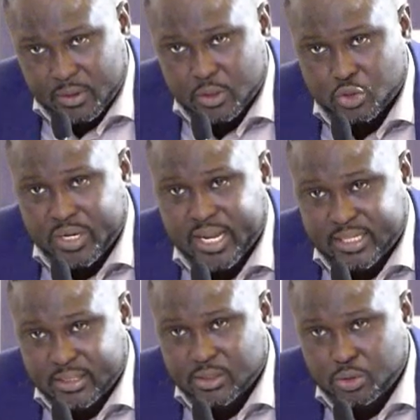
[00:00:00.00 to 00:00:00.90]
So in
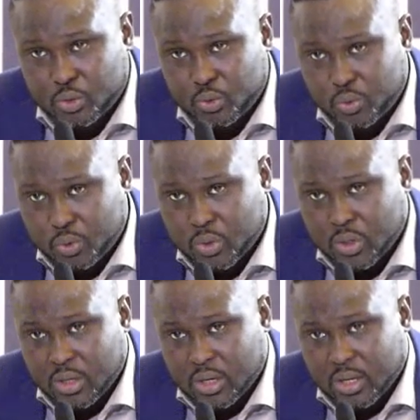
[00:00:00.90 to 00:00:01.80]
essence, you
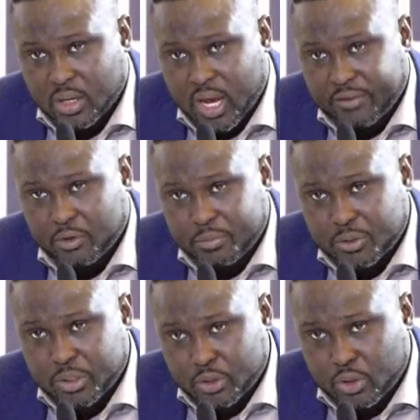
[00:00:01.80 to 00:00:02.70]
have not been
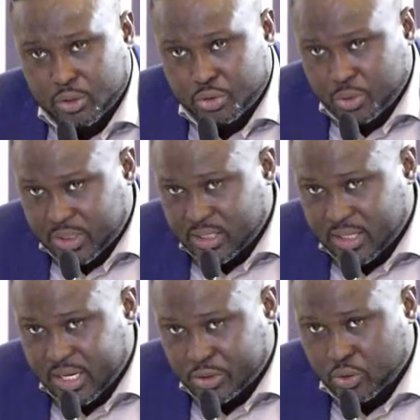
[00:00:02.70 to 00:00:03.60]
doing your duties in
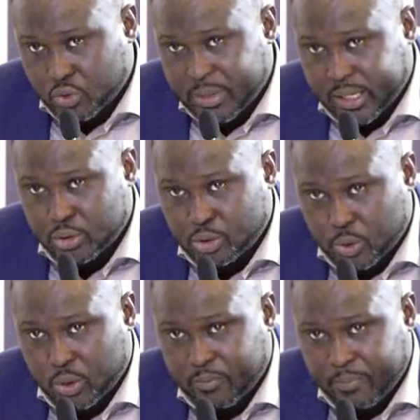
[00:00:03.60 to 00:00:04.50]
relation to making
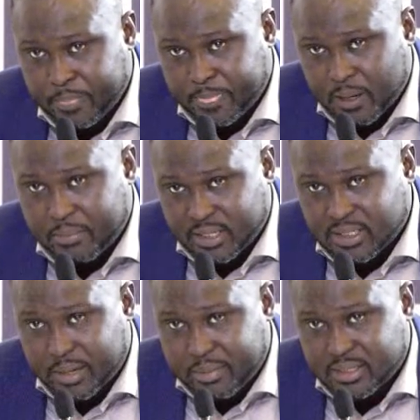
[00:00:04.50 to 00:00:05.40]
sure that bank
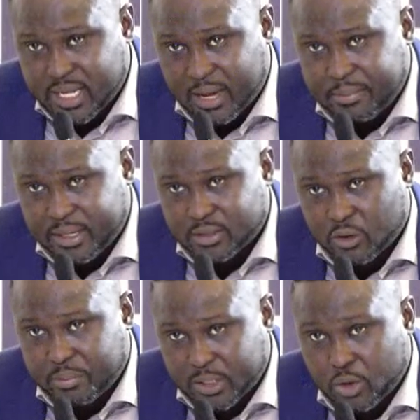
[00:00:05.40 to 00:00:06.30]
statements are being
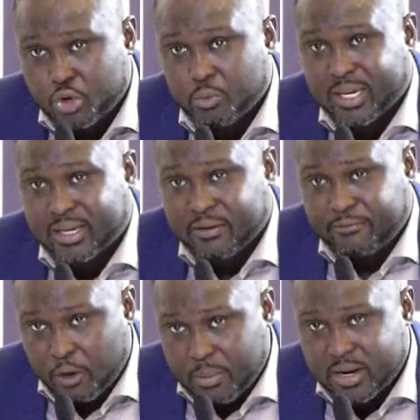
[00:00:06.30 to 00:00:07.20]
submitted, or you make a
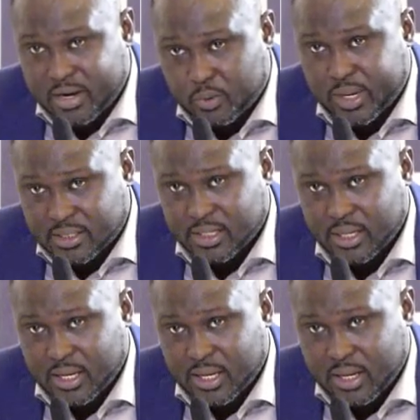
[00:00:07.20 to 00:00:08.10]
formal request
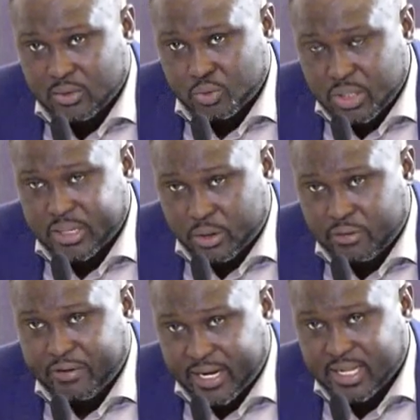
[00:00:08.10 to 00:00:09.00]
to the Director
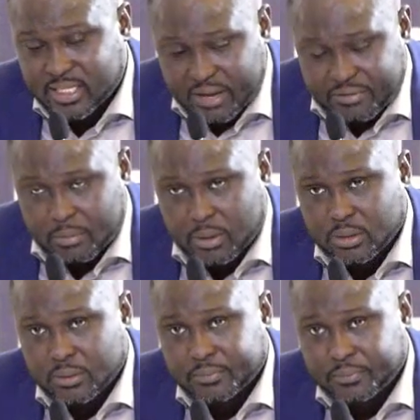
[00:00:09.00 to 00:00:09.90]
of Finance every month
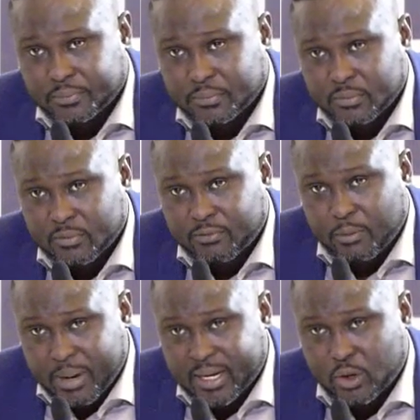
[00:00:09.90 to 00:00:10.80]
for
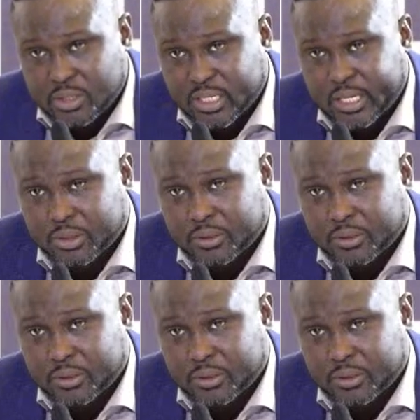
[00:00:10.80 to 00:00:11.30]
bank reconciliation.